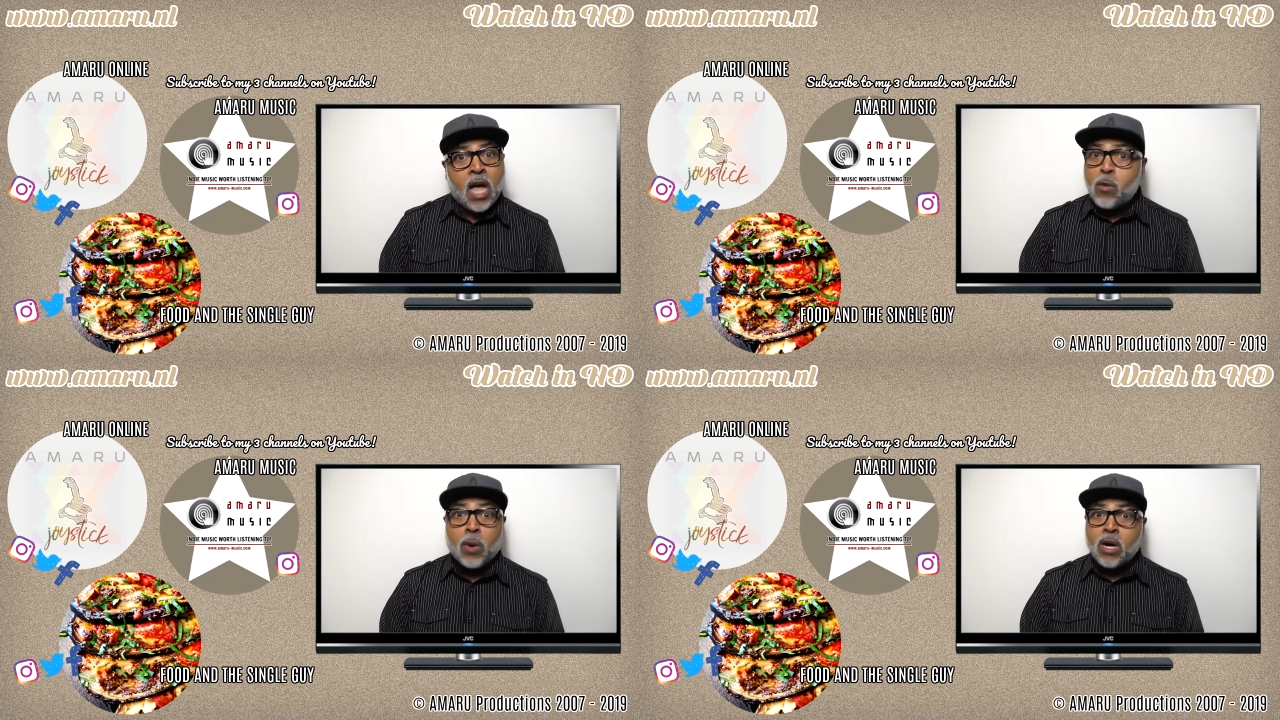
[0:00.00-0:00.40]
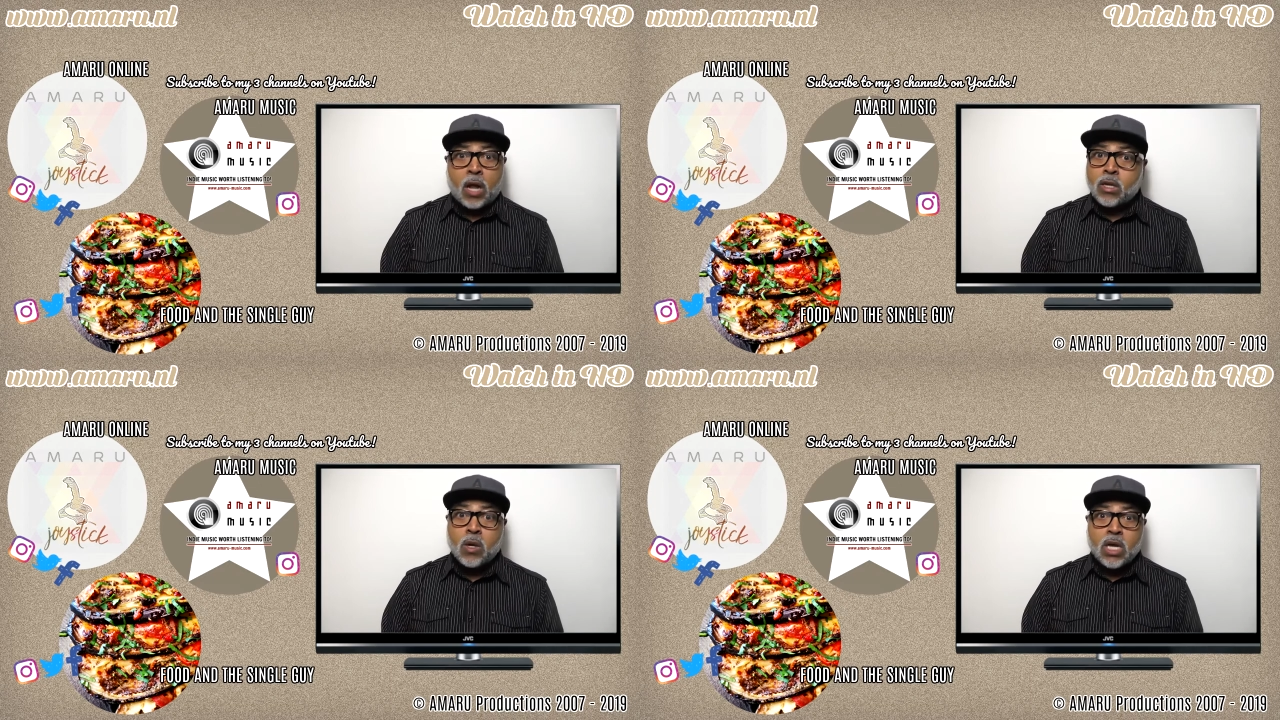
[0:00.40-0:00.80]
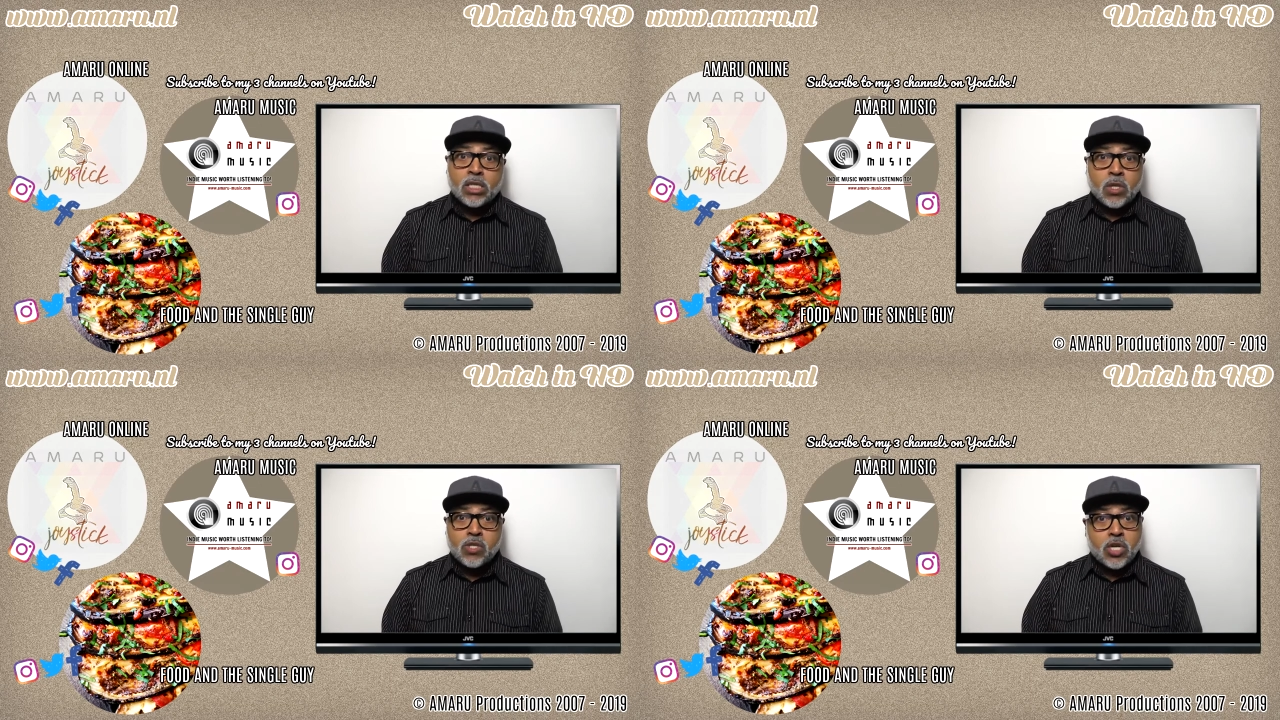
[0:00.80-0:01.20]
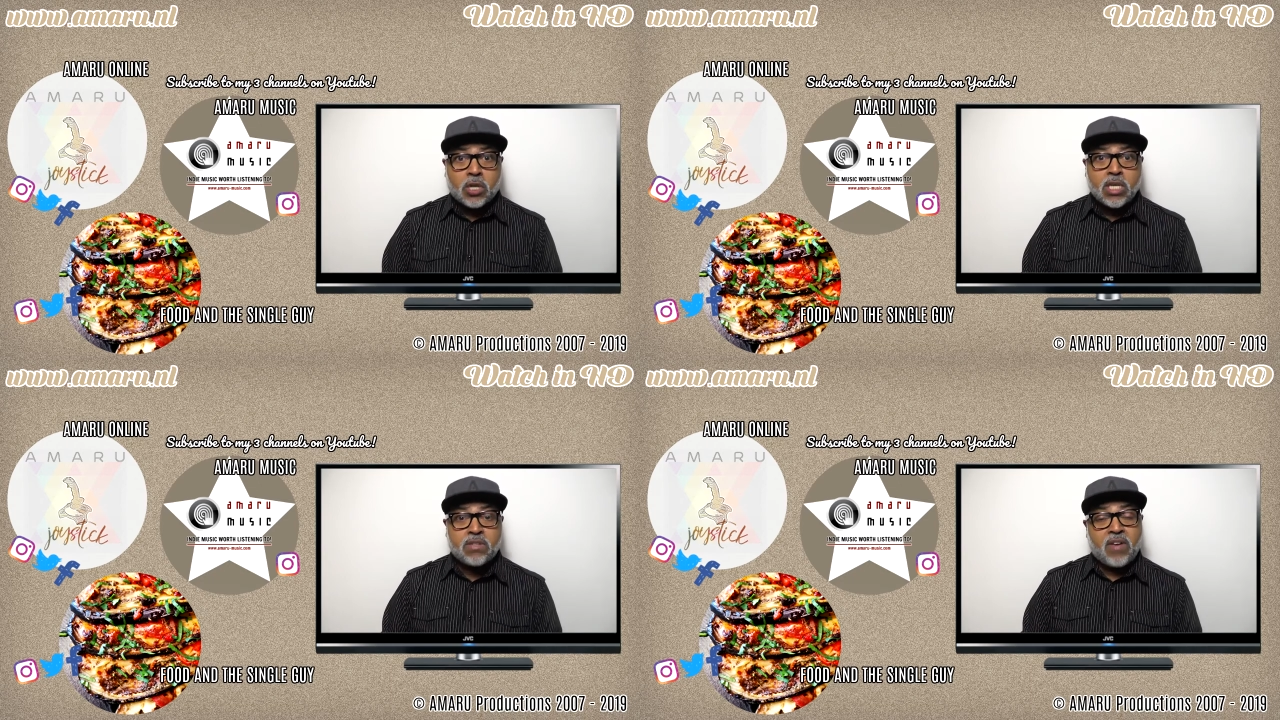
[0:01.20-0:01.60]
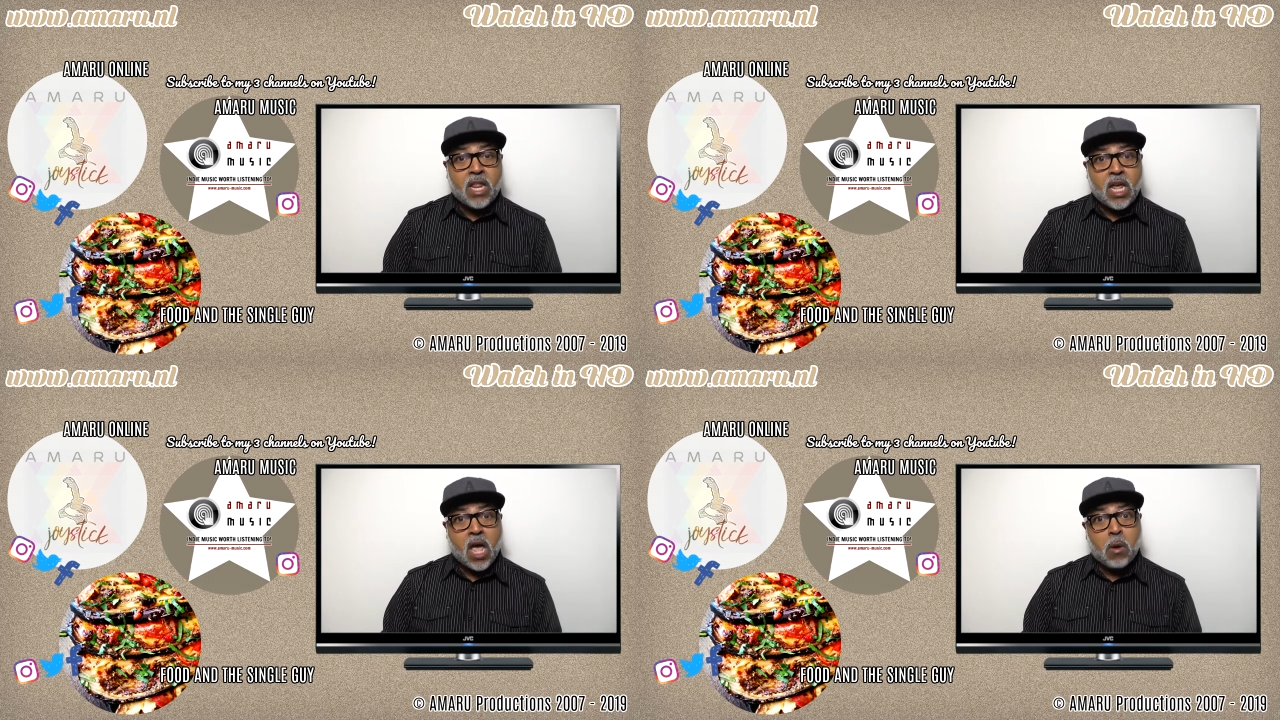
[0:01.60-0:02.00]
and we're not cooking sushi on this
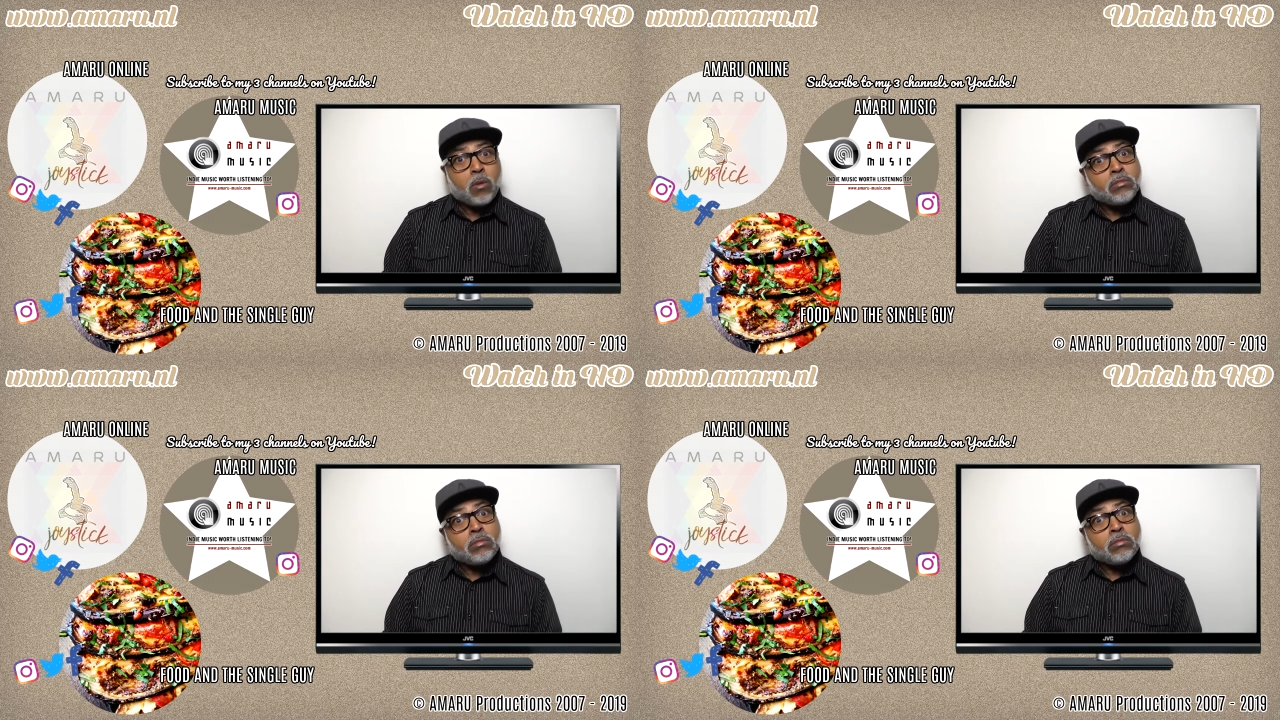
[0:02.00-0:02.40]
video.